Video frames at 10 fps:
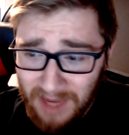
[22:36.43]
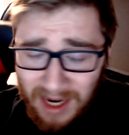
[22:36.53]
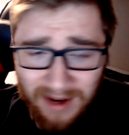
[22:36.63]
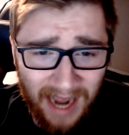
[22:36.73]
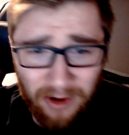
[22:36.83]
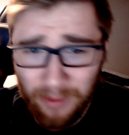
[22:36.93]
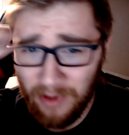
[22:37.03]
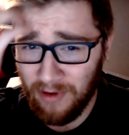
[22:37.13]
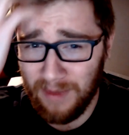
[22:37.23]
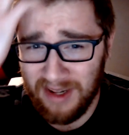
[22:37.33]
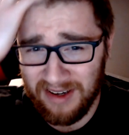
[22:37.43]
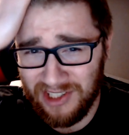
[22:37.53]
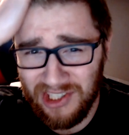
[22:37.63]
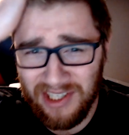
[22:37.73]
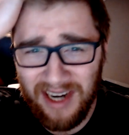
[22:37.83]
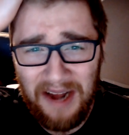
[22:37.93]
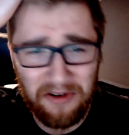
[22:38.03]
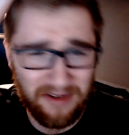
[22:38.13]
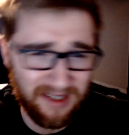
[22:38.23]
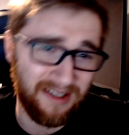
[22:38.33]
Netcode Performance, a
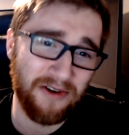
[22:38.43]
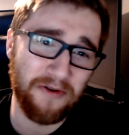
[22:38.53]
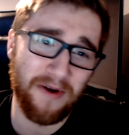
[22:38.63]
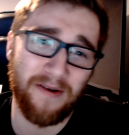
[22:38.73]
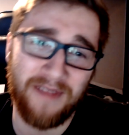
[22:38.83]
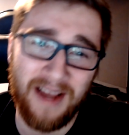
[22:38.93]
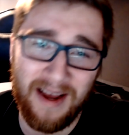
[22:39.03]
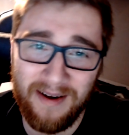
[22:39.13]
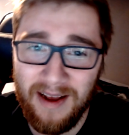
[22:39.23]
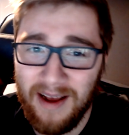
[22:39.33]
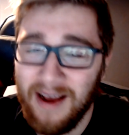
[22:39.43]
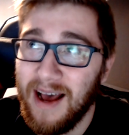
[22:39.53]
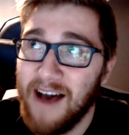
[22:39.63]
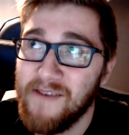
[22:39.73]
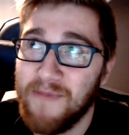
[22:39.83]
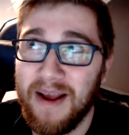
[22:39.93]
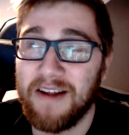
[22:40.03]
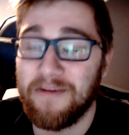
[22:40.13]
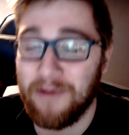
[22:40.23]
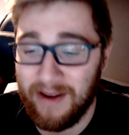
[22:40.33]
generous 2 out of 10.
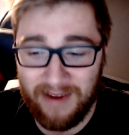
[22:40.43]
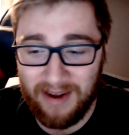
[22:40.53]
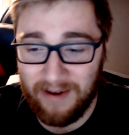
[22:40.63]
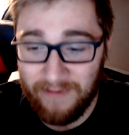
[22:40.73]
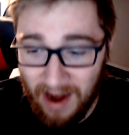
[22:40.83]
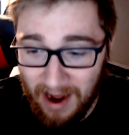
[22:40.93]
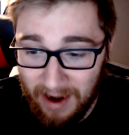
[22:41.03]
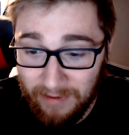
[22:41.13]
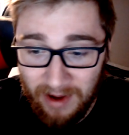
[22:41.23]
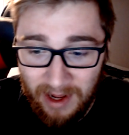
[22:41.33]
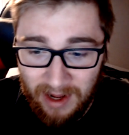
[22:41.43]
FPS, we're giving it a 5.